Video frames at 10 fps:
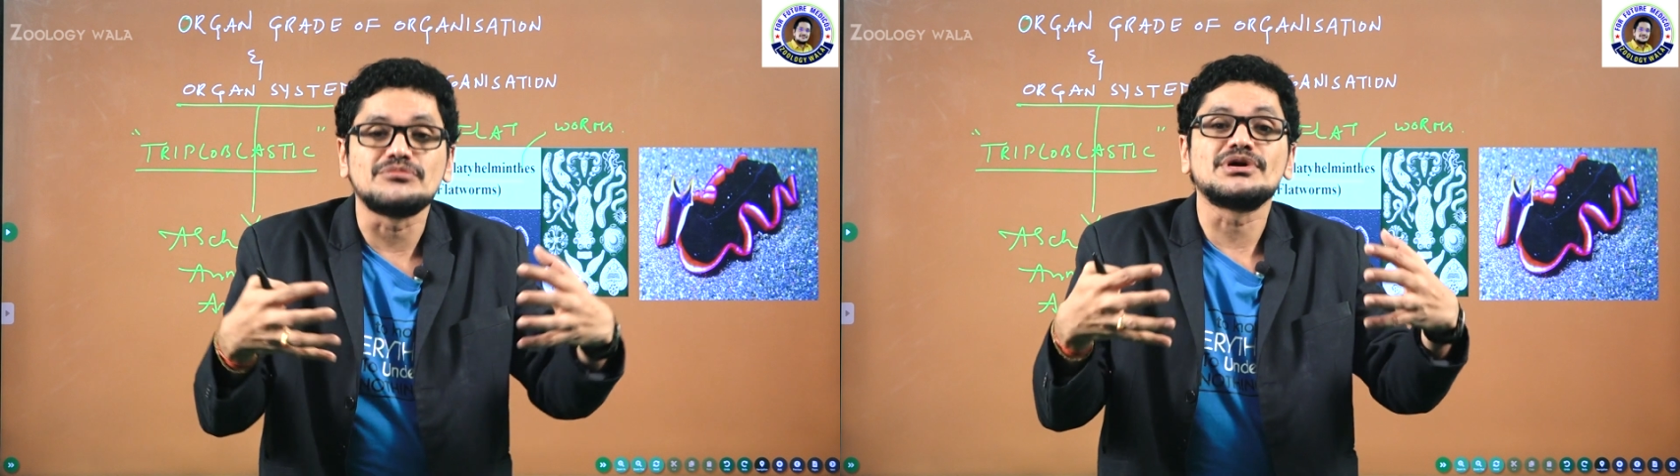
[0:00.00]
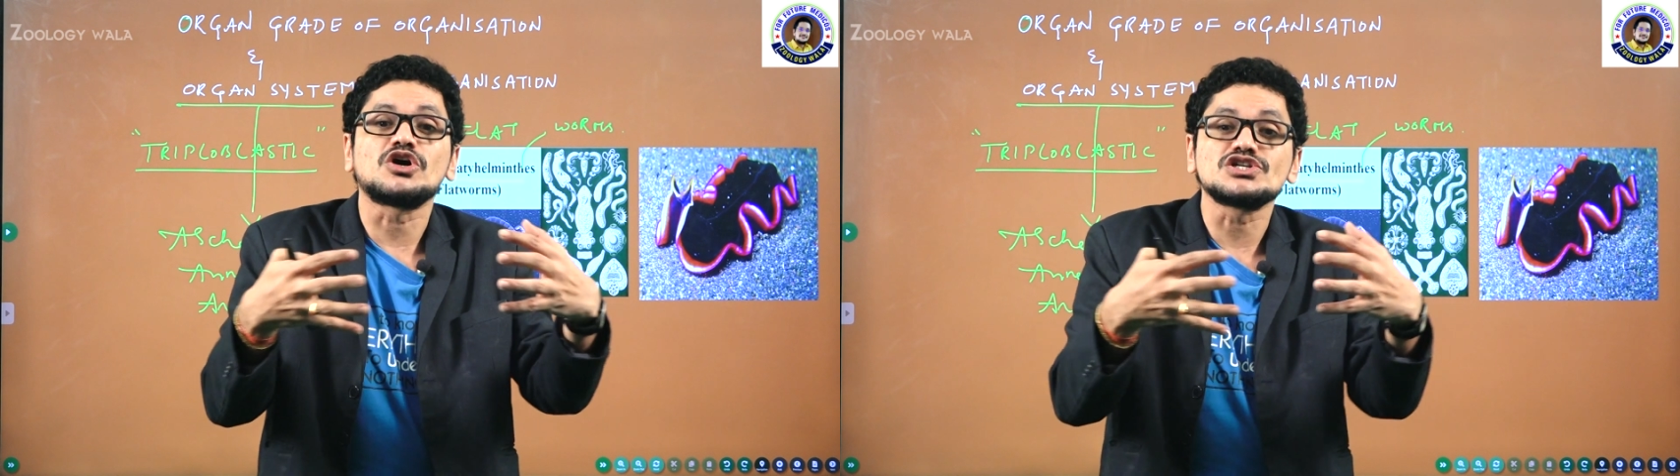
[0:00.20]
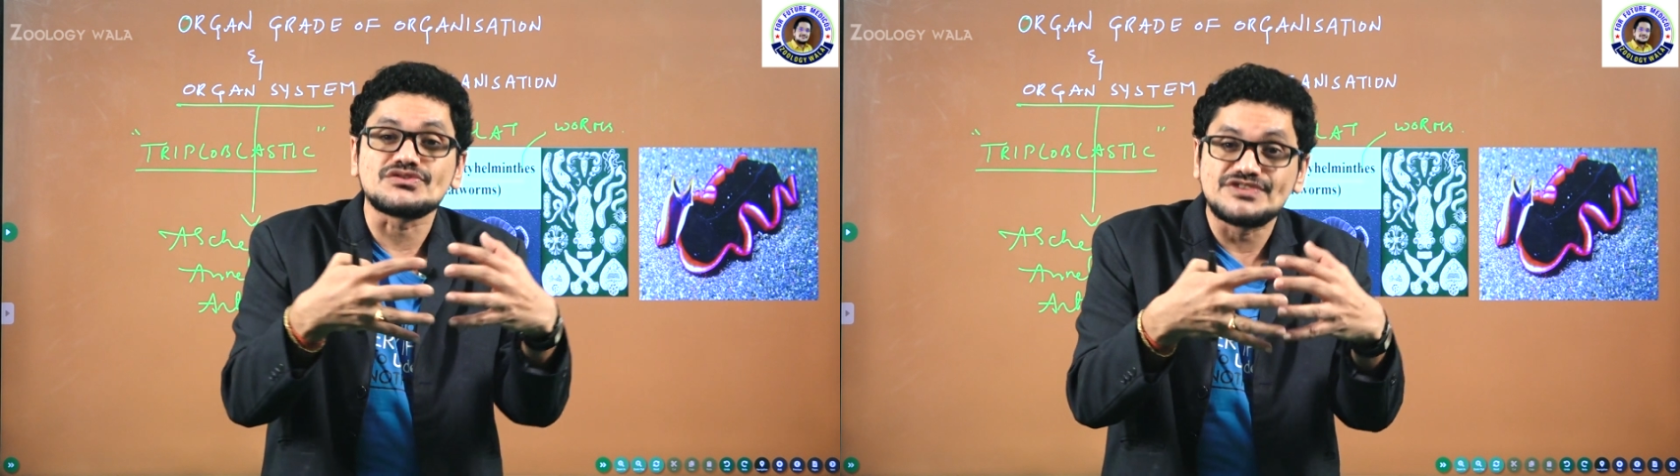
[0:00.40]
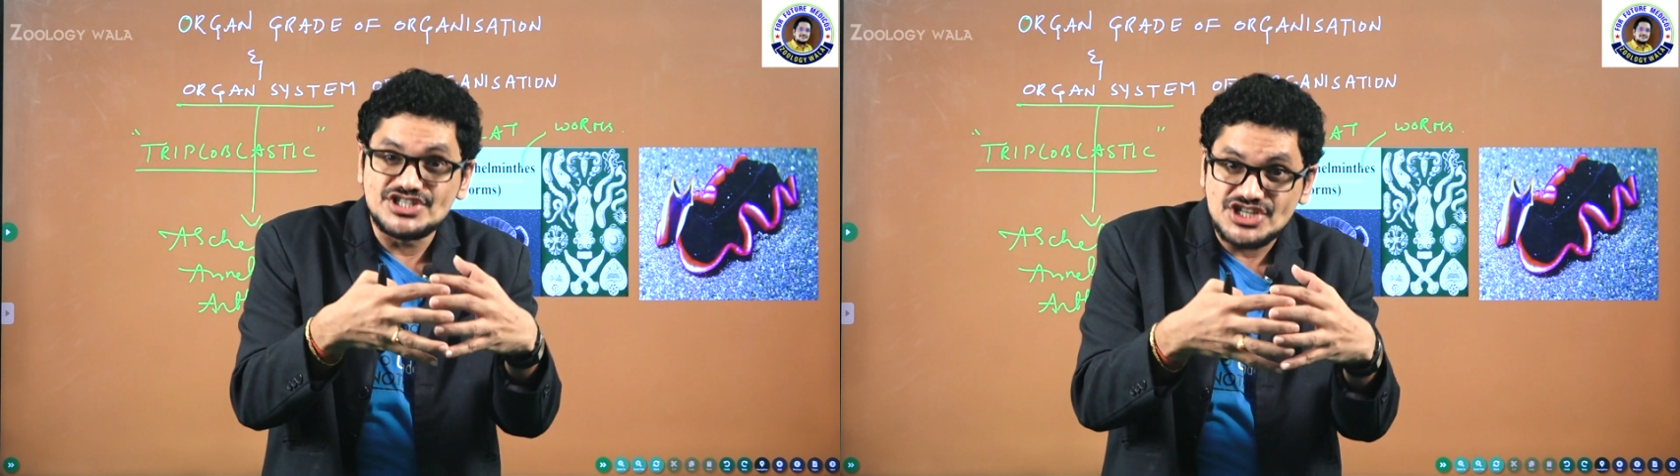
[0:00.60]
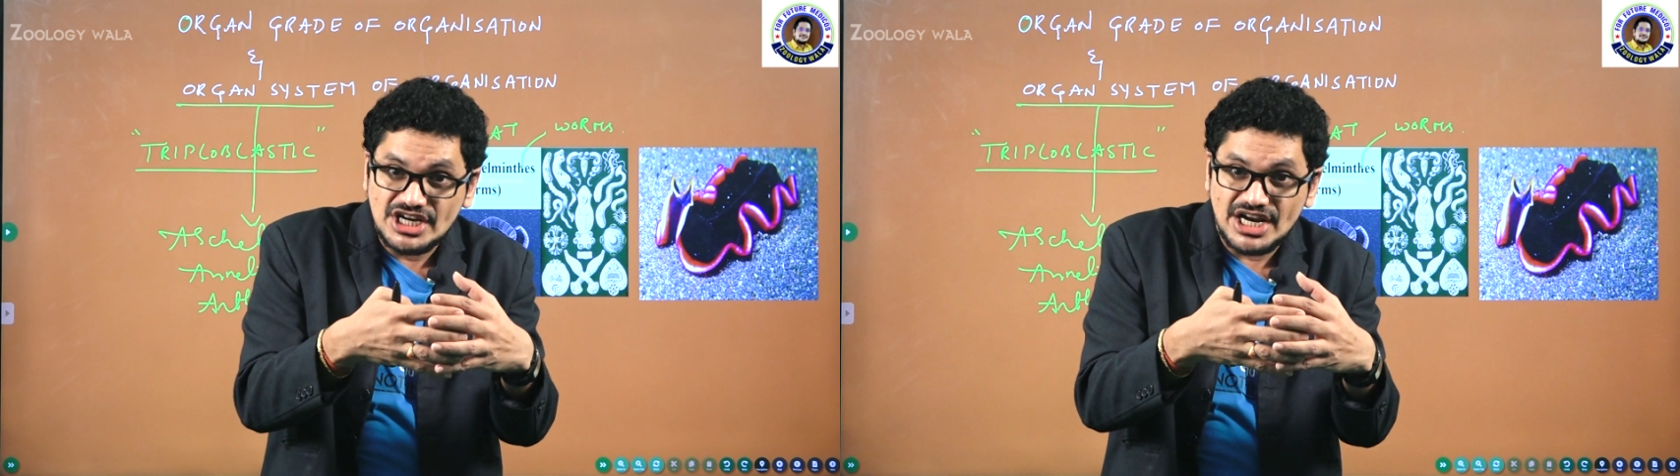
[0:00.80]
because of
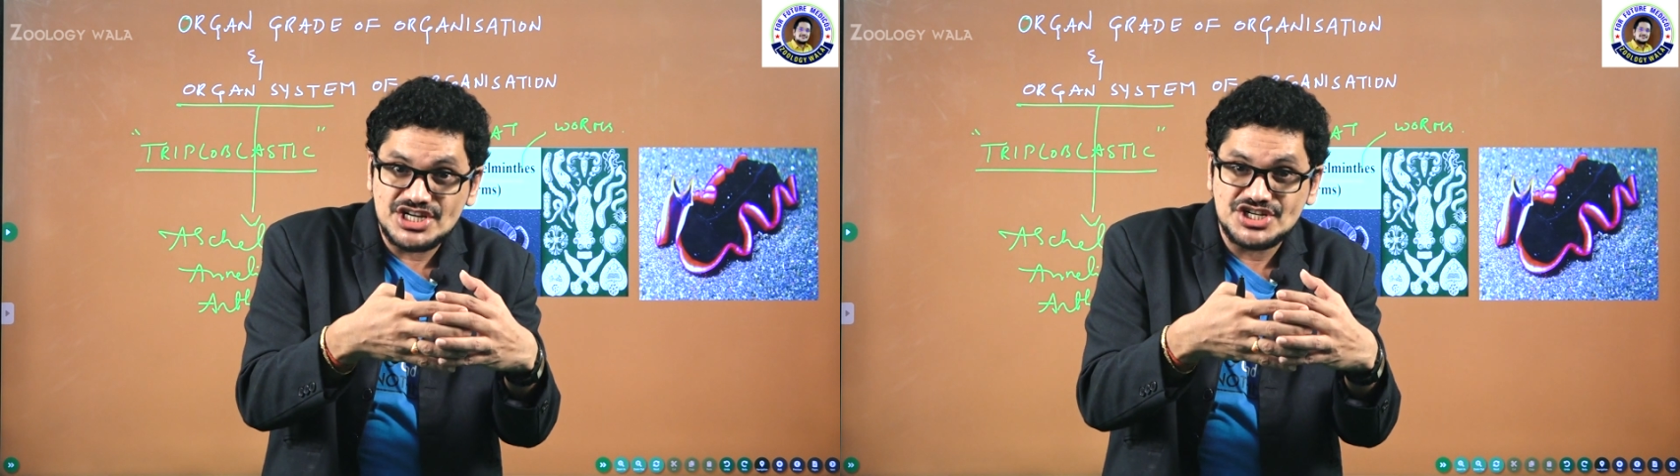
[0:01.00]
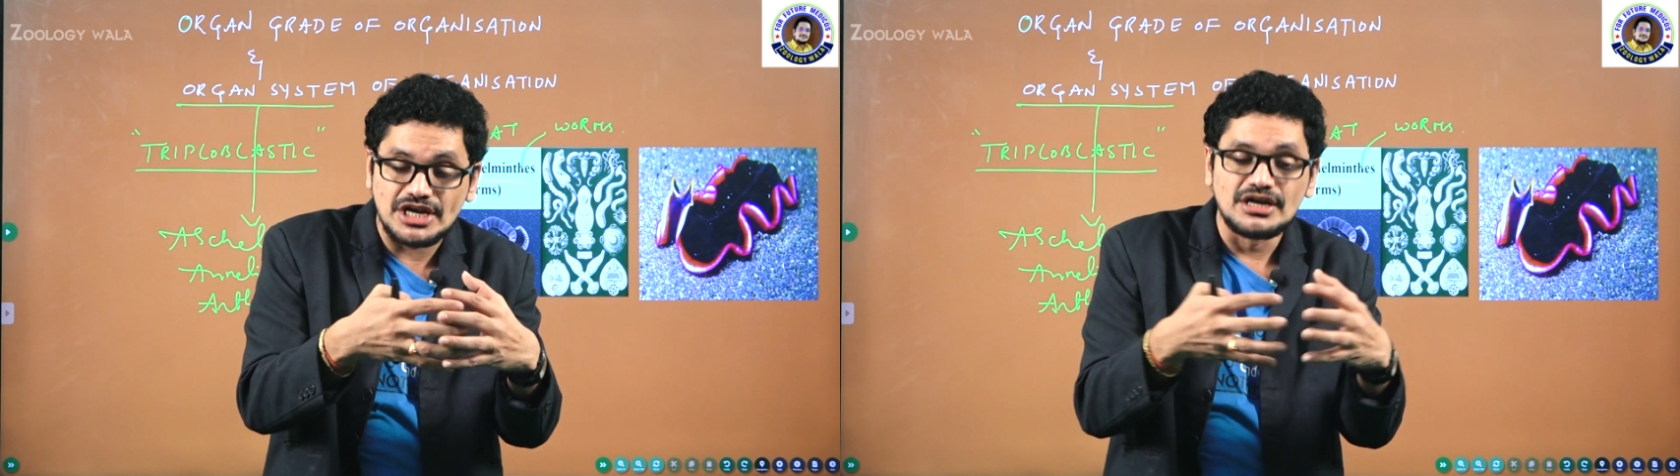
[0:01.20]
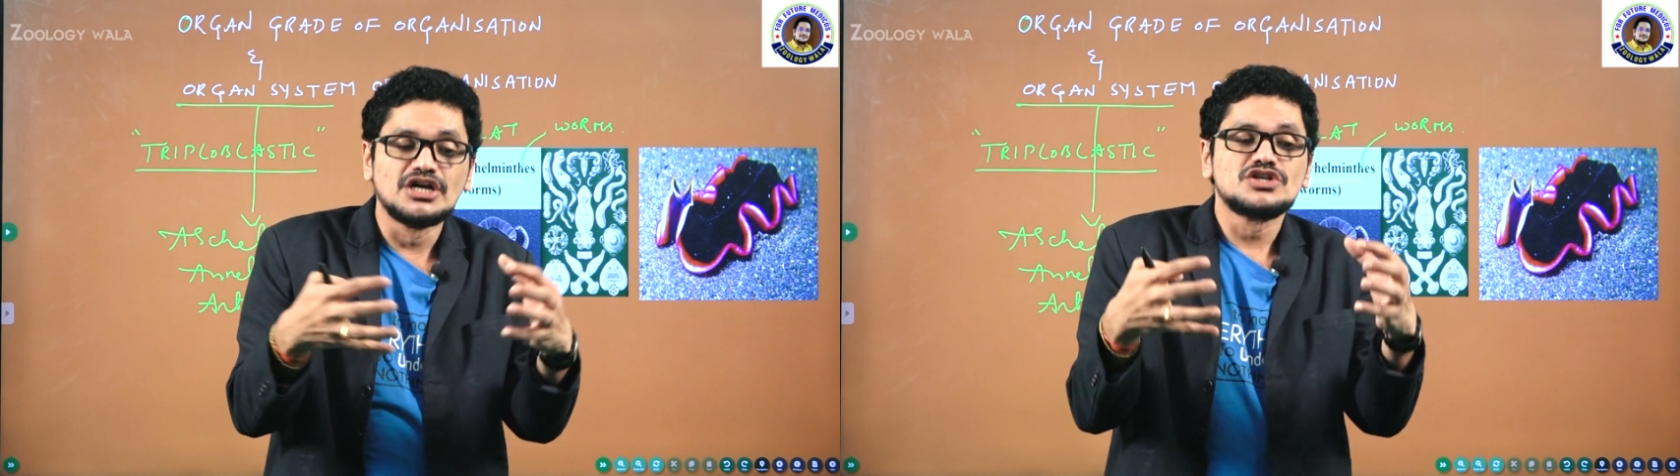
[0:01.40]
integration.